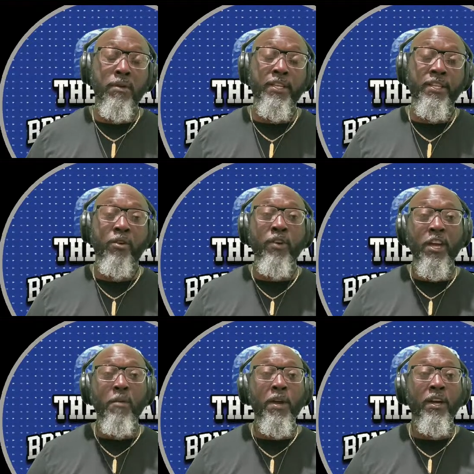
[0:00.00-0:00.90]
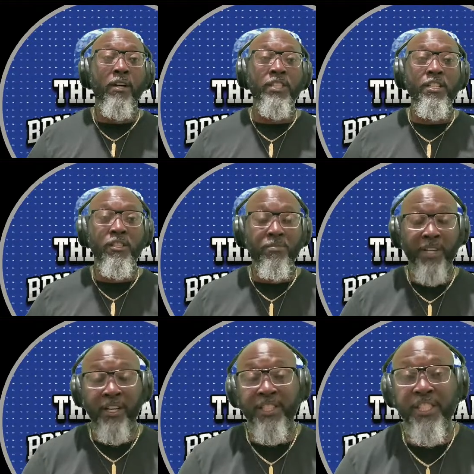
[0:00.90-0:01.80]
is it on him because he's
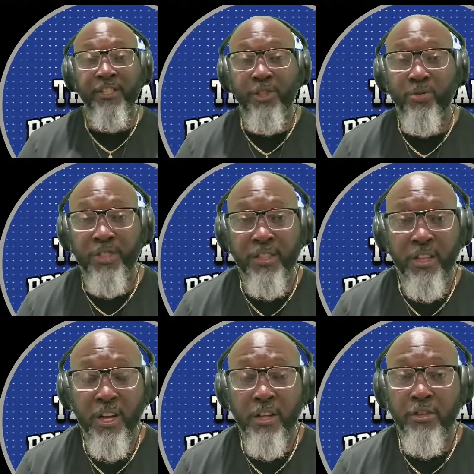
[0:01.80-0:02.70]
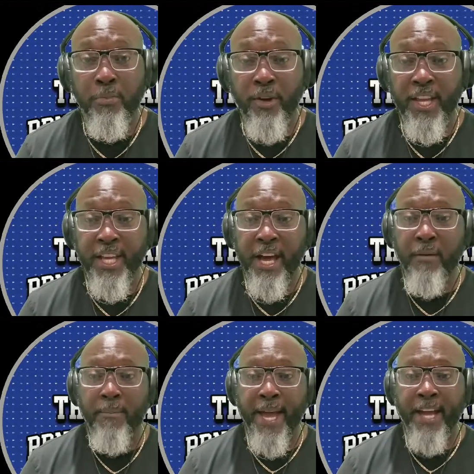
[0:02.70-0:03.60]
because he's choosing to bring
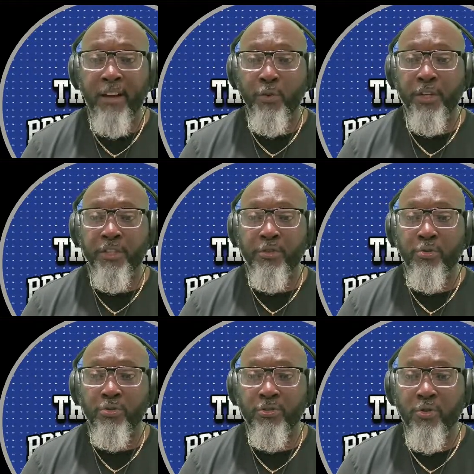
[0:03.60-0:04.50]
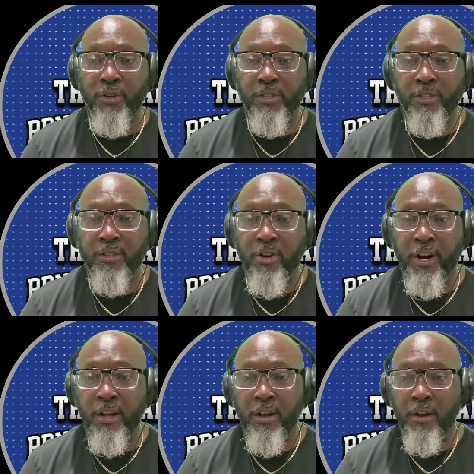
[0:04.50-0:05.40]
Cal back when the school's going to
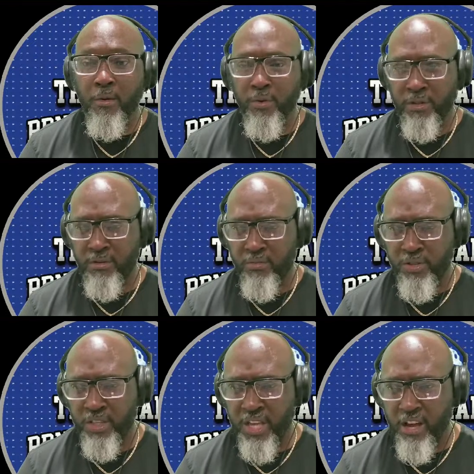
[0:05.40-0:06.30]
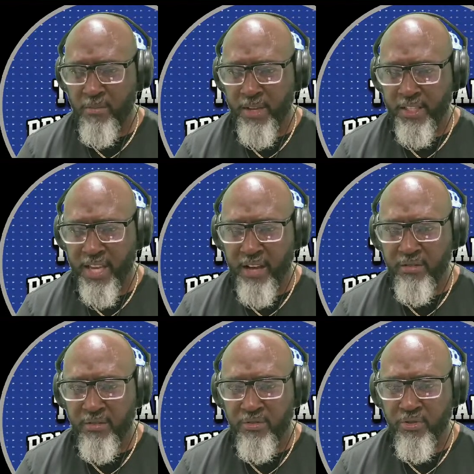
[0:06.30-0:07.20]
start? With the Cal mess, how
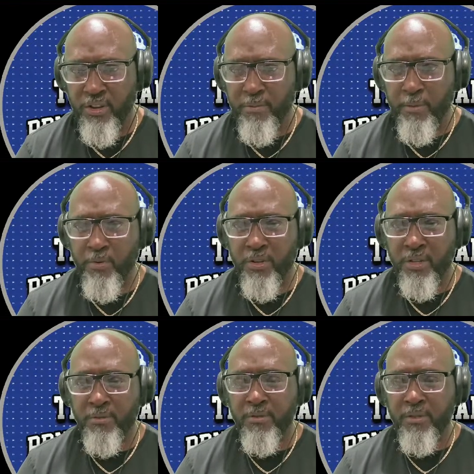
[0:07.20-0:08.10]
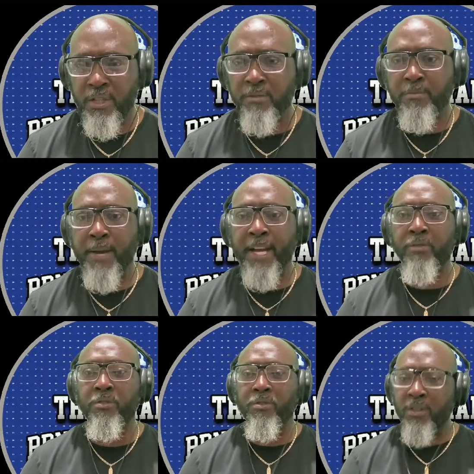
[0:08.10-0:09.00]
you treat people comes comes back
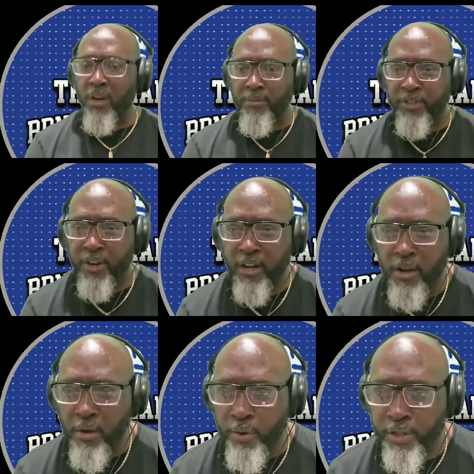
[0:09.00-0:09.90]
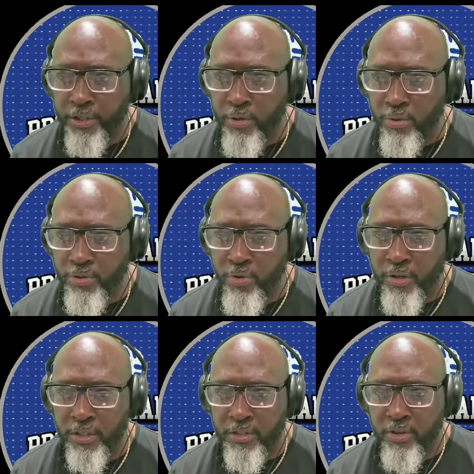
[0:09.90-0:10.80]
on you. Oh, I'm sorry. When the school's
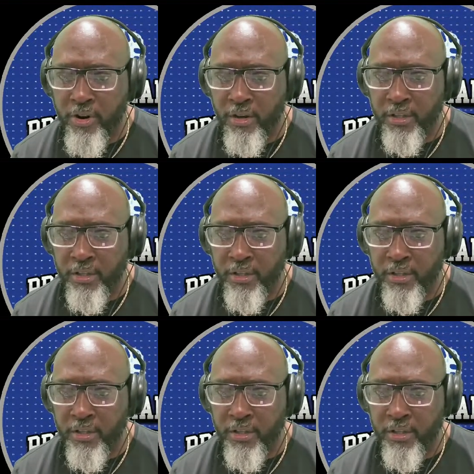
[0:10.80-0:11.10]
going to start